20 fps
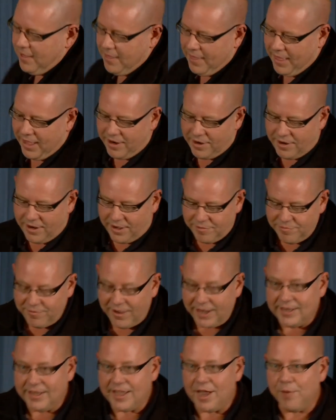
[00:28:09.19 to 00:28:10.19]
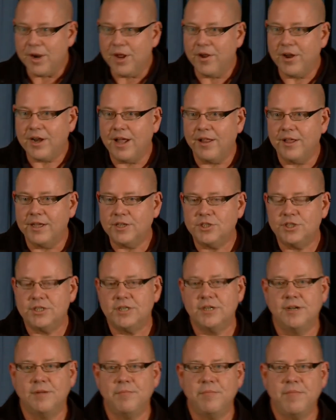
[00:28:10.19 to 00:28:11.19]
And finally, I want to acknowledge
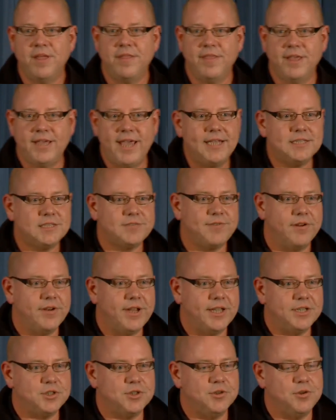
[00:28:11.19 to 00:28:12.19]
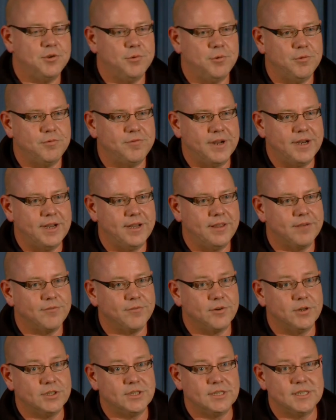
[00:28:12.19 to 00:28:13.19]
the Gates Foundation, who funded the
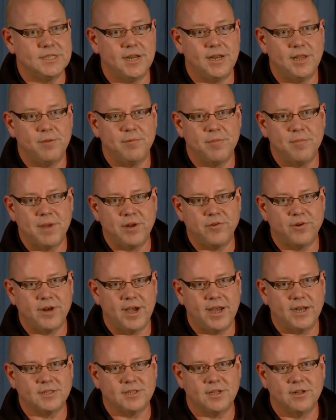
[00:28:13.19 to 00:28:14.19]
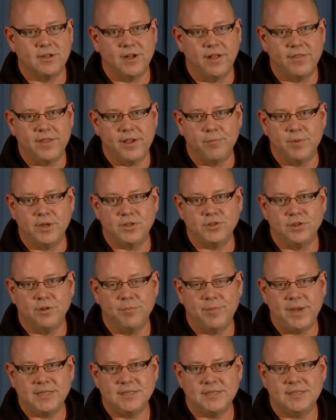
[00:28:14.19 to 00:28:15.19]
first study with metronidazole and all the original
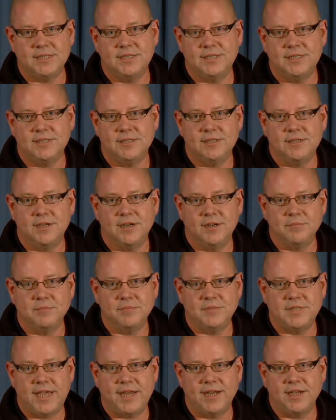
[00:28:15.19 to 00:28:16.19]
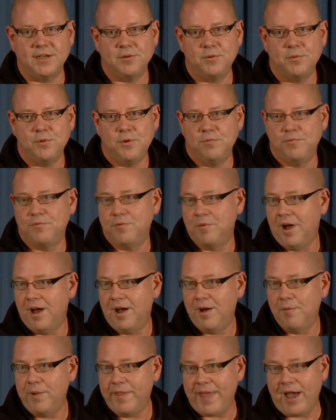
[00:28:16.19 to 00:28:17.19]
PET-CT data,
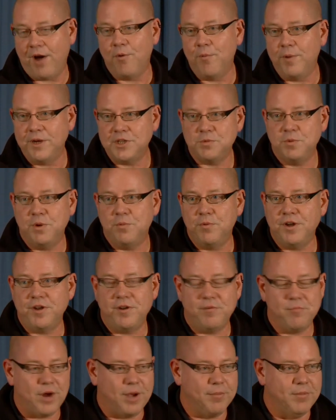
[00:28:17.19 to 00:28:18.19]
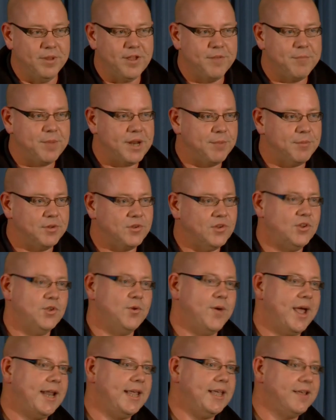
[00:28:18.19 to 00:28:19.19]
without which we wouldn't probably have been able to
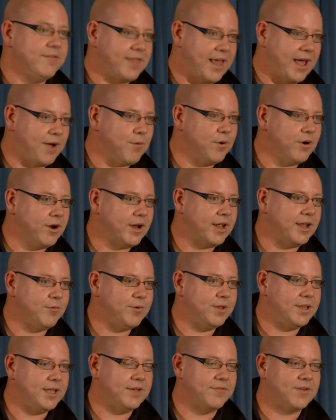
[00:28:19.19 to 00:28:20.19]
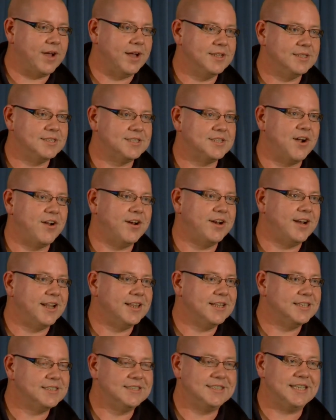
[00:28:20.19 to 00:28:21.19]
do any of that work and really have gotten started
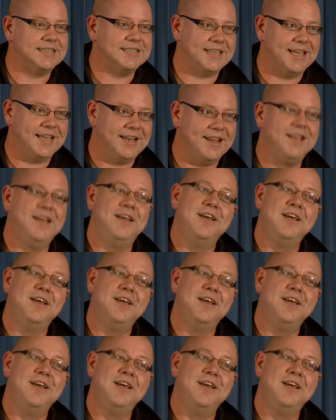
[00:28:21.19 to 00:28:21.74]
on this. As I said,